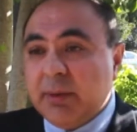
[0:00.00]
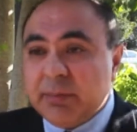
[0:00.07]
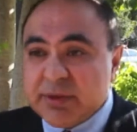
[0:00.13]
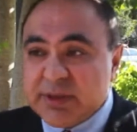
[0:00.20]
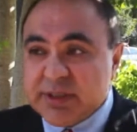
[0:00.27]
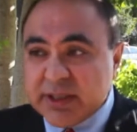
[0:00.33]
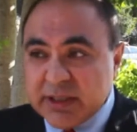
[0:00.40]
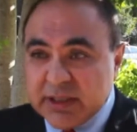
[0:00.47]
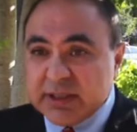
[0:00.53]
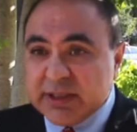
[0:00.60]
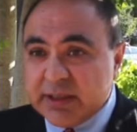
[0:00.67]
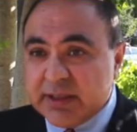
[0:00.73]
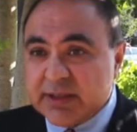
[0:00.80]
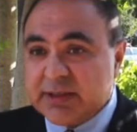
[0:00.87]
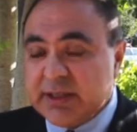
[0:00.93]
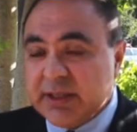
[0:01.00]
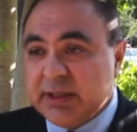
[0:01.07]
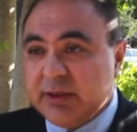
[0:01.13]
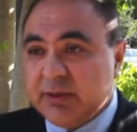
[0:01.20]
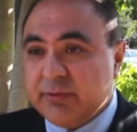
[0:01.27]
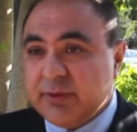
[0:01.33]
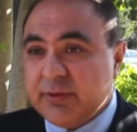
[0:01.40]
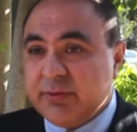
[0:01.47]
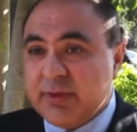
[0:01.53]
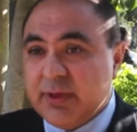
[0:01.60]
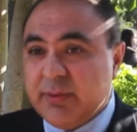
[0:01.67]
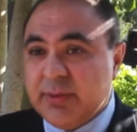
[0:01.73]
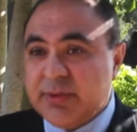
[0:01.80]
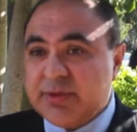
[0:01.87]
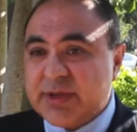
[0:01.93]
particularly in the setting of if
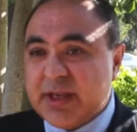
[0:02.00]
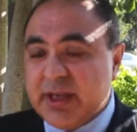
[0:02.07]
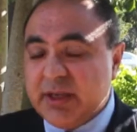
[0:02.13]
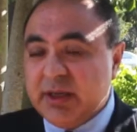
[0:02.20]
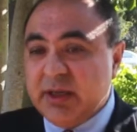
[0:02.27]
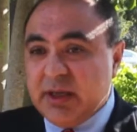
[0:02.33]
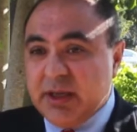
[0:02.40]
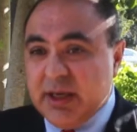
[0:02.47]
there was a